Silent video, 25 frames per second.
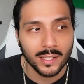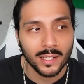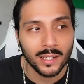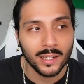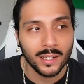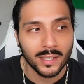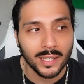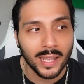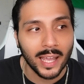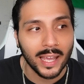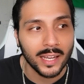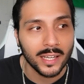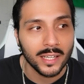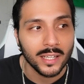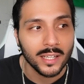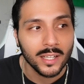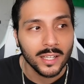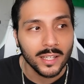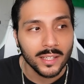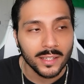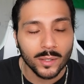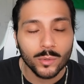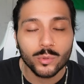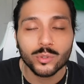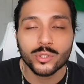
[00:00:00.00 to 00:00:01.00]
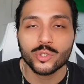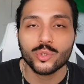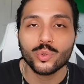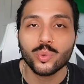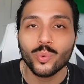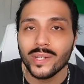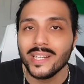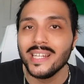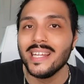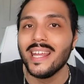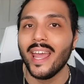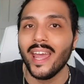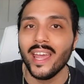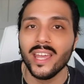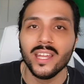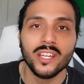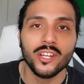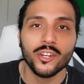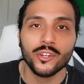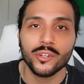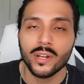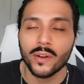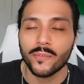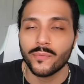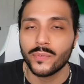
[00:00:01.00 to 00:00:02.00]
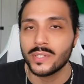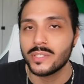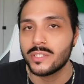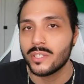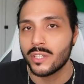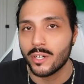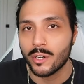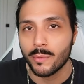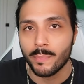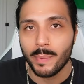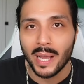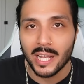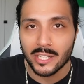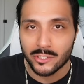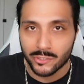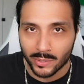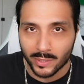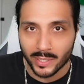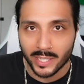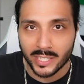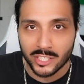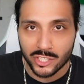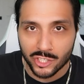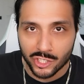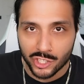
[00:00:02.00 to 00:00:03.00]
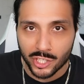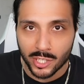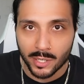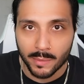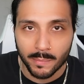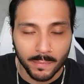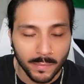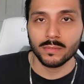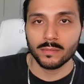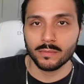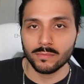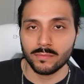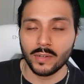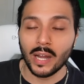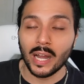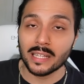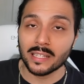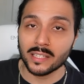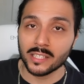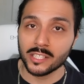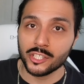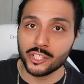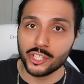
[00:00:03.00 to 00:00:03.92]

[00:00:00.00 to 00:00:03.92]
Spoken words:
again, there was a 28-year difference in her past relationship. Violent